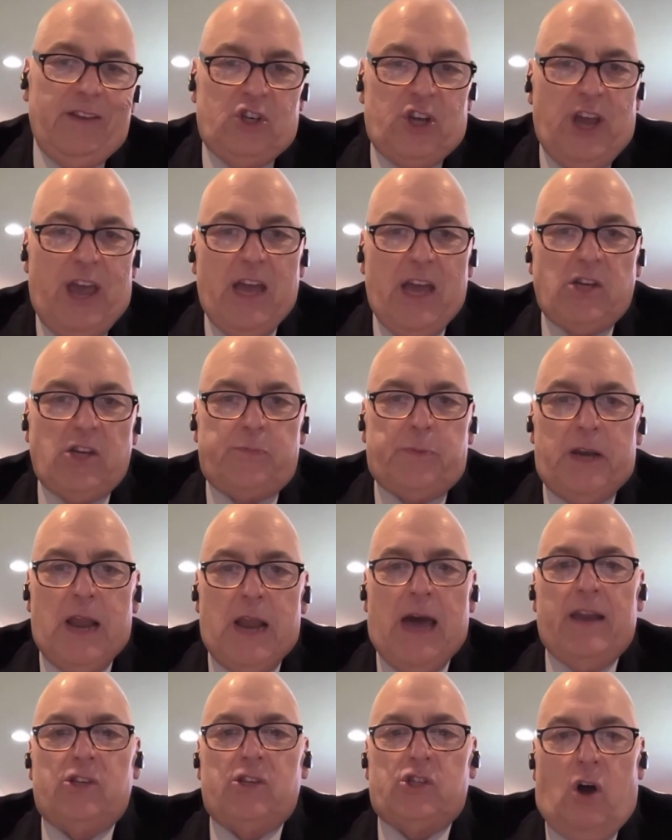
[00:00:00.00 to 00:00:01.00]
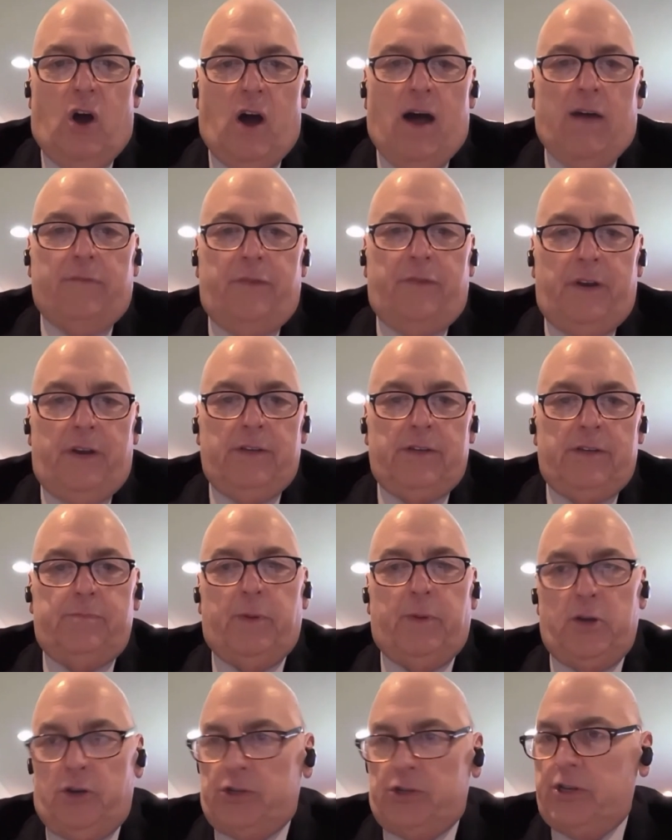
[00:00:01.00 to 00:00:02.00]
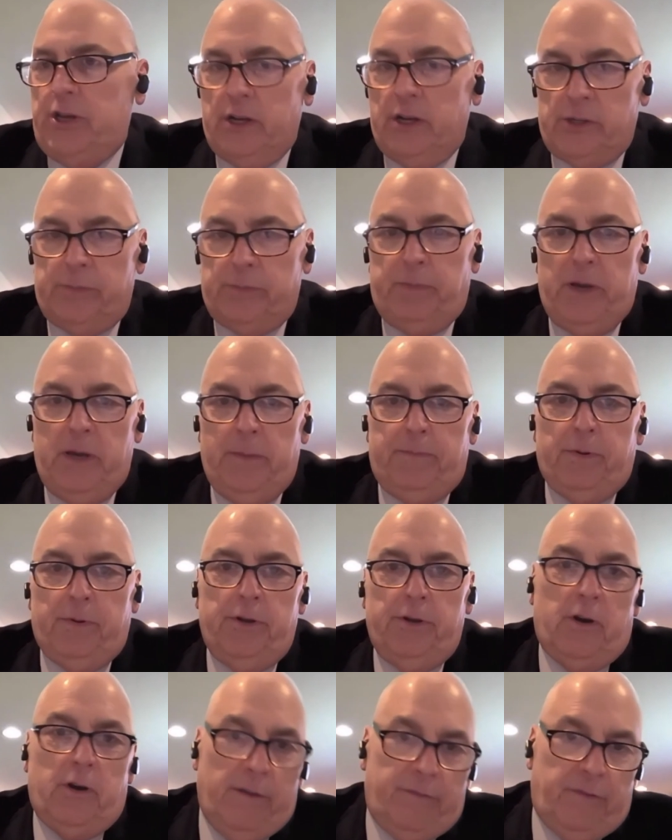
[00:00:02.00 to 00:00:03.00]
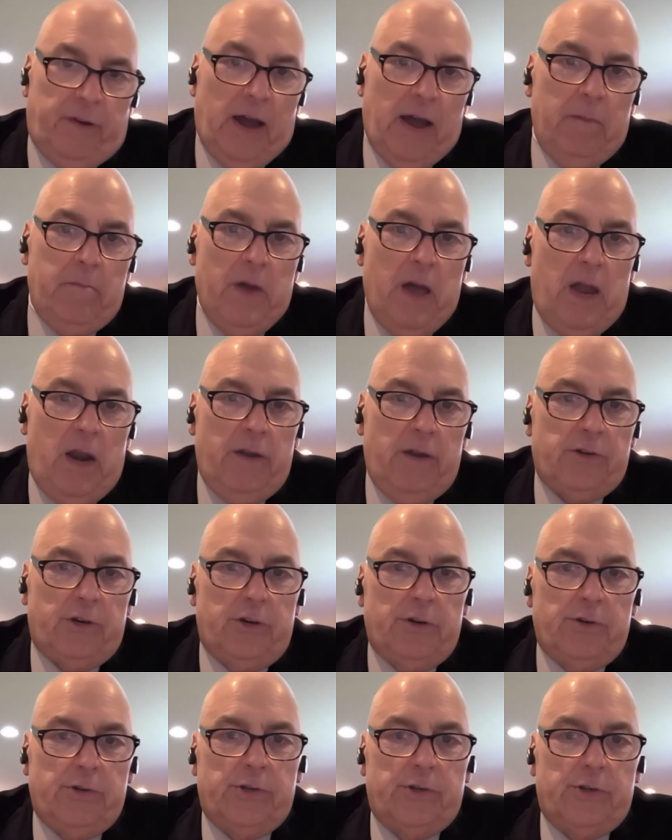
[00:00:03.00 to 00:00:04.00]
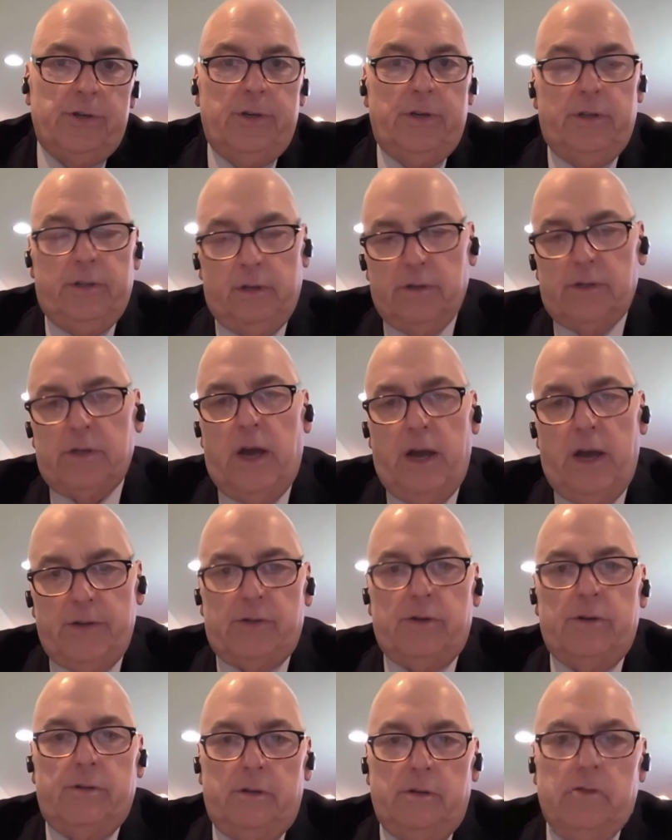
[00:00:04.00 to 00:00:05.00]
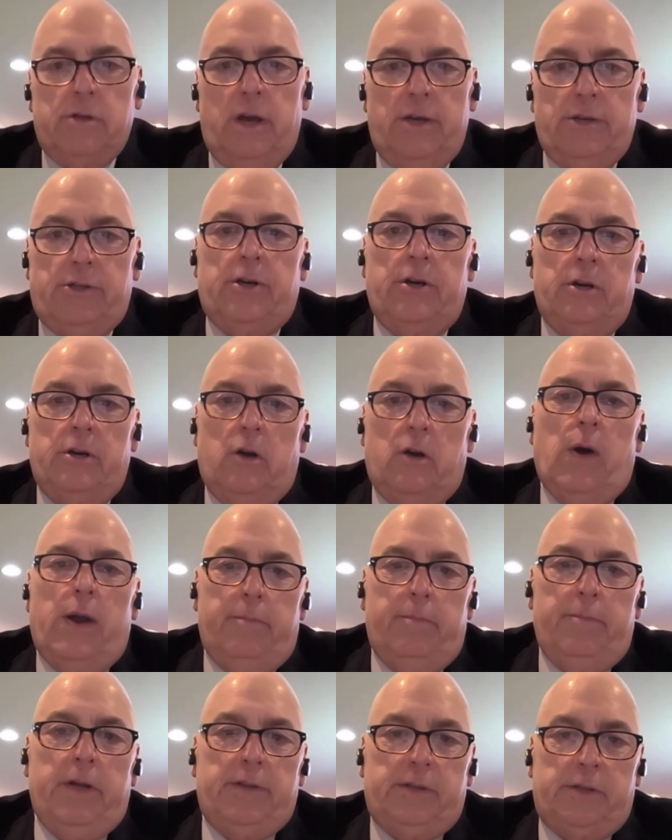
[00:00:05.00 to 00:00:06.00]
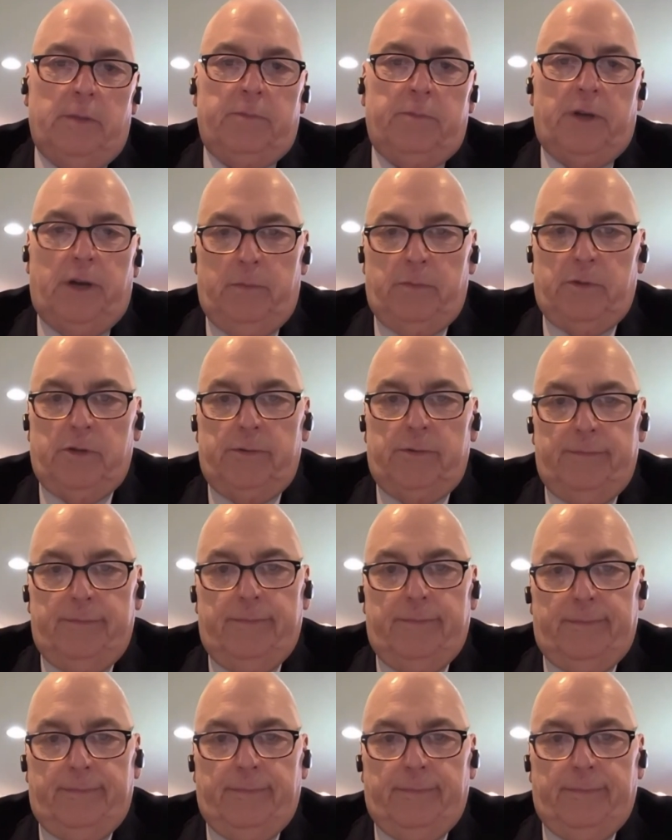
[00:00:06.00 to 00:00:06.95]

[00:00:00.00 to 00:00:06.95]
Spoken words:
they change, but not as often as your salespeople, your F&I managers. Those guys turn quite a bit sometimes.